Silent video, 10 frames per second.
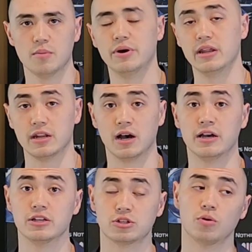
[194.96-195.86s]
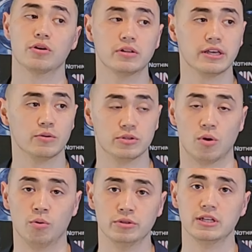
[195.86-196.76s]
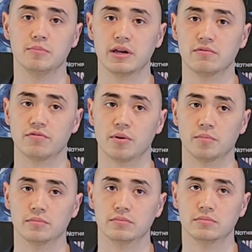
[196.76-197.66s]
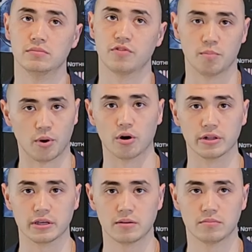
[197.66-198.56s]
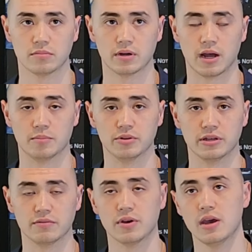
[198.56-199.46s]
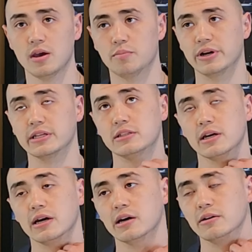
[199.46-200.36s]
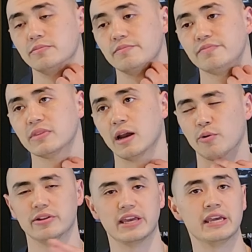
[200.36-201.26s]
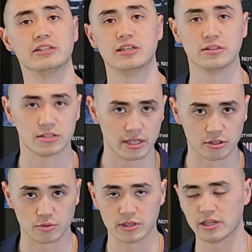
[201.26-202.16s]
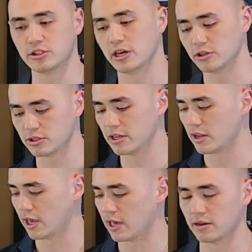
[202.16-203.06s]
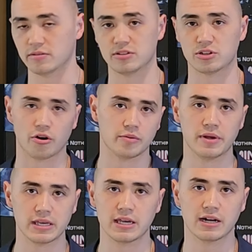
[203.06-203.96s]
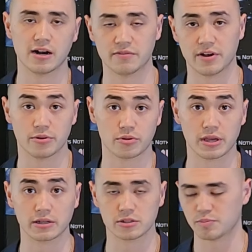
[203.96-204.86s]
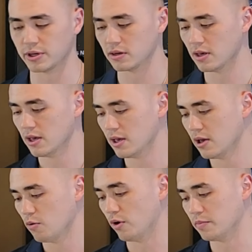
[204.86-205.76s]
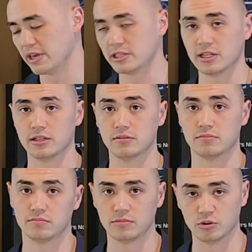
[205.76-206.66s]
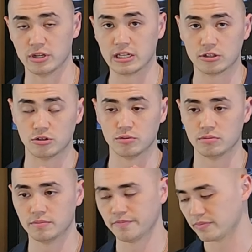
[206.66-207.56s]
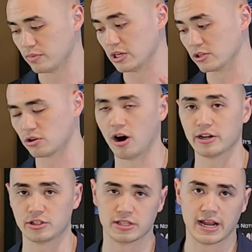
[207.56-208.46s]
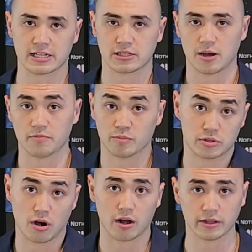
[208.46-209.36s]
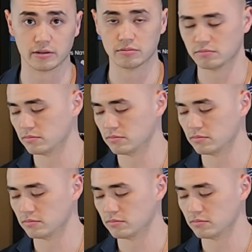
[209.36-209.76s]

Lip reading: But historically, it was only made from barley, I believe. But around the 18th century, they changed it and started making it out of other things. But what makes it unique to being Scotch is it has to come from Scotland.